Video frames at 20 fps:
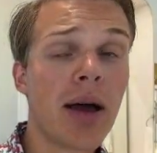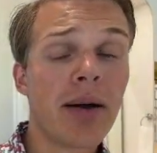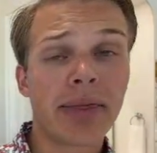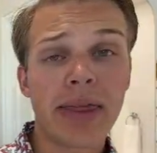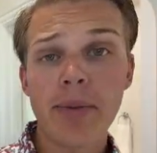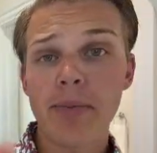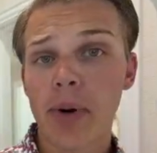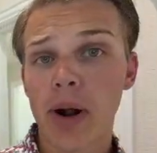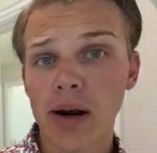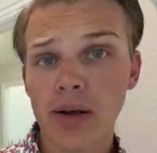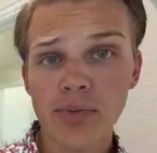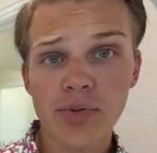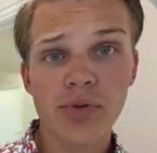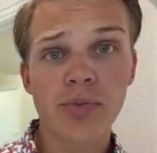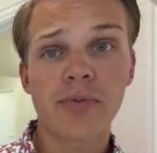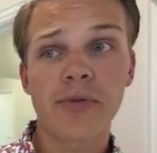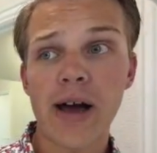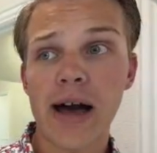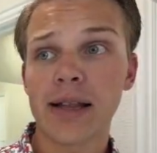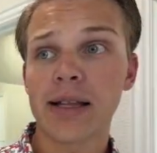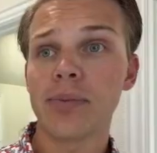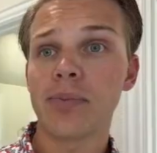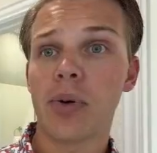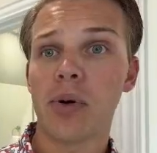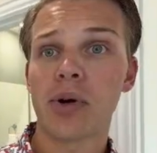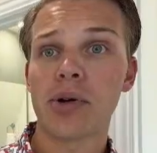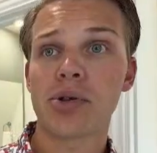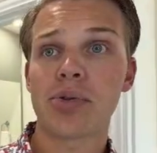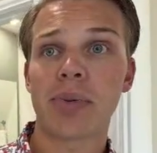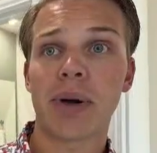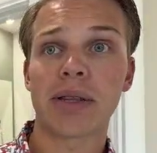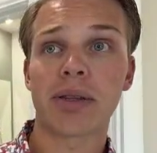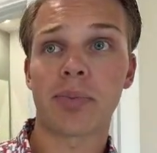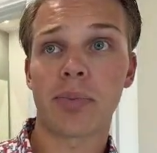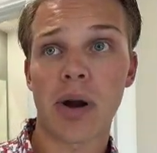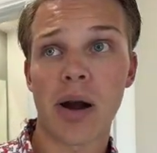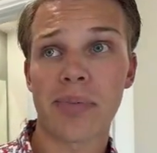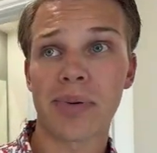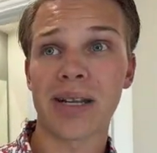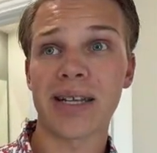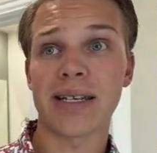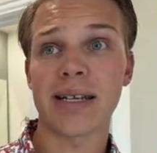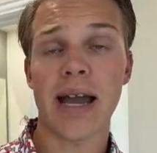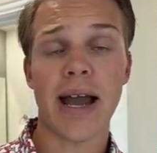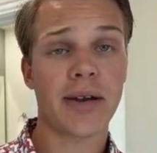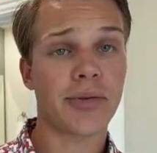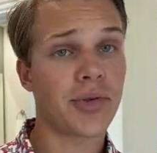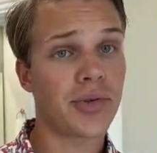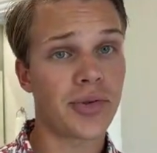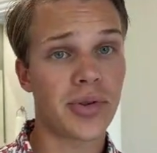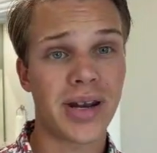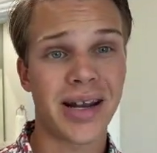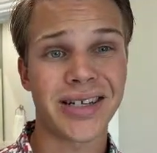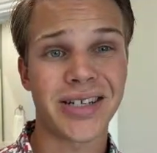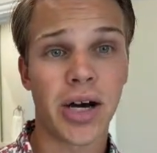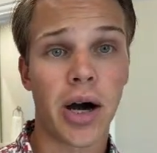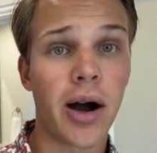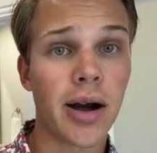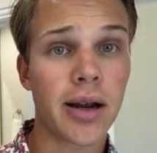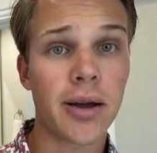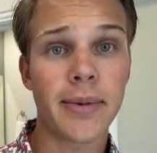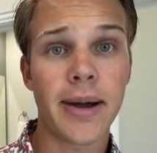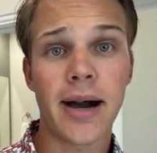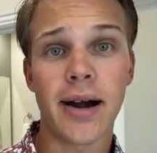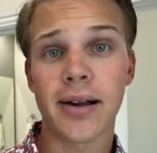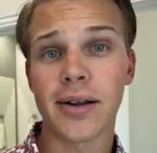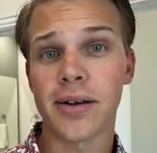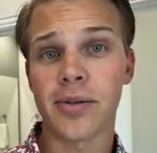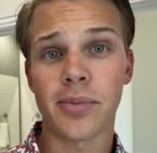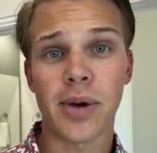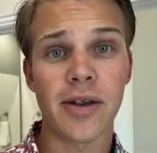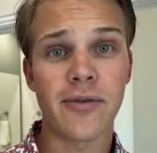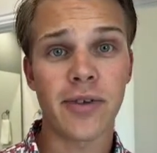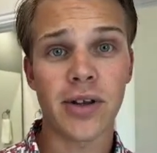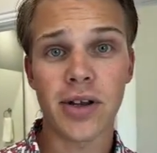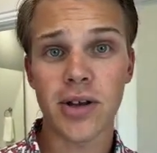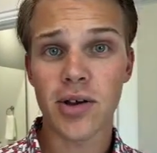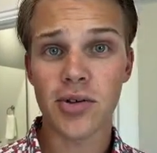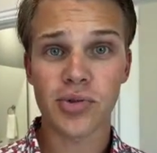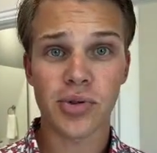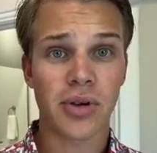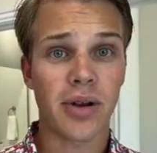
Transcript: They brought up some valid points about the property taxes that I talk about in my videos,